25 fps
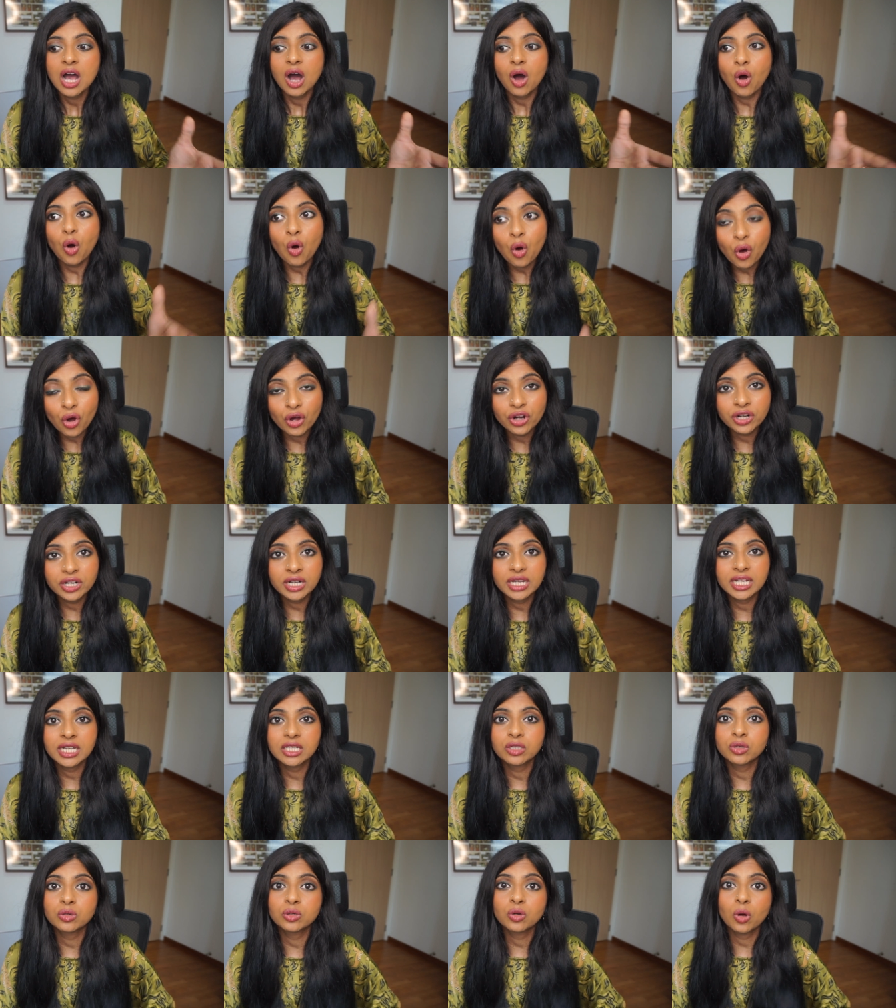Or
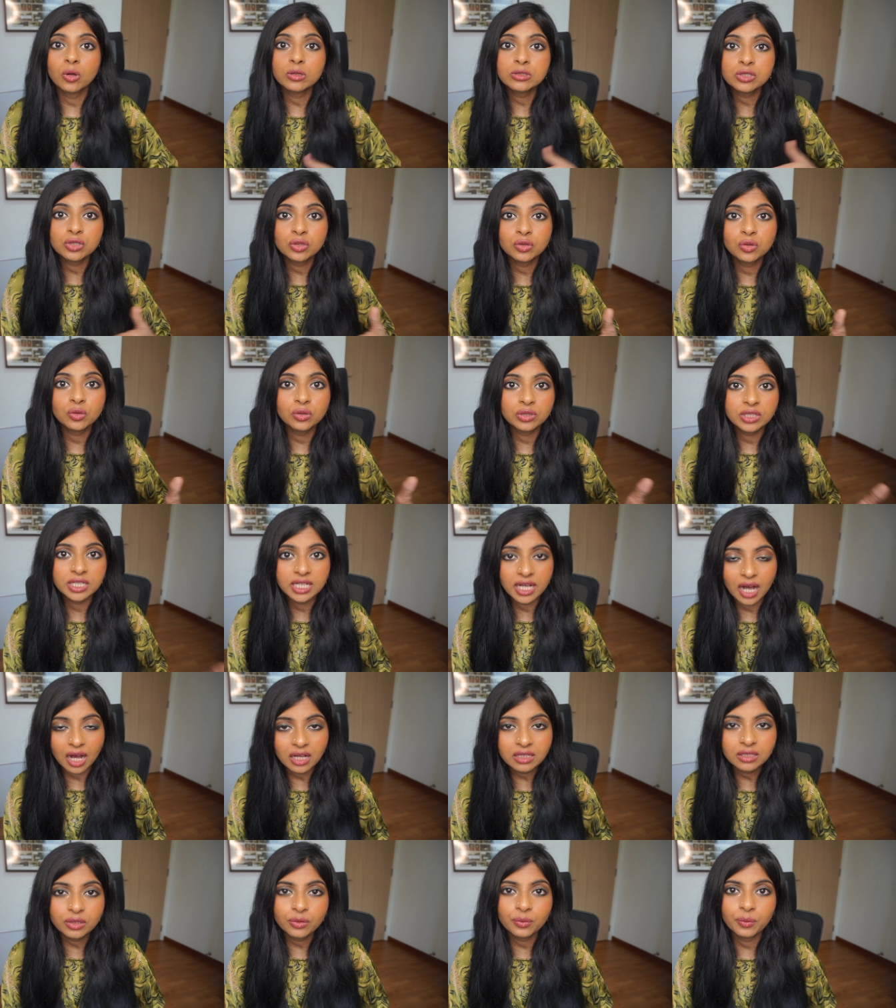it could also go the
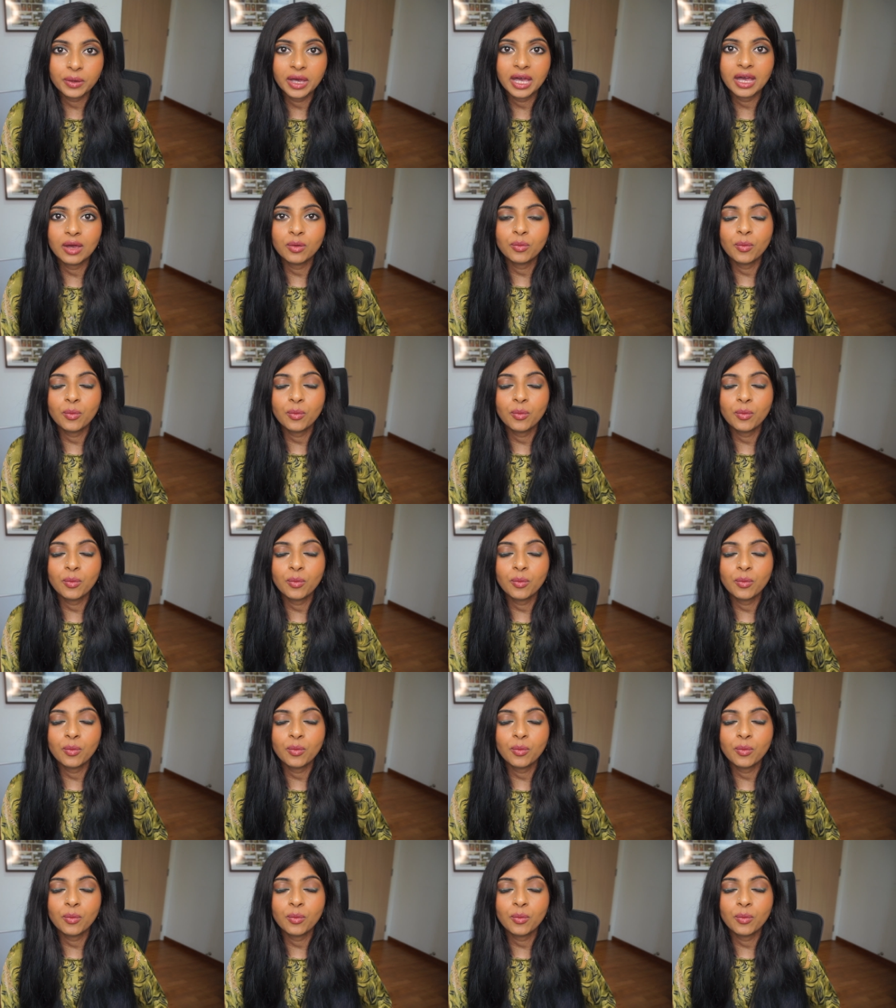other way,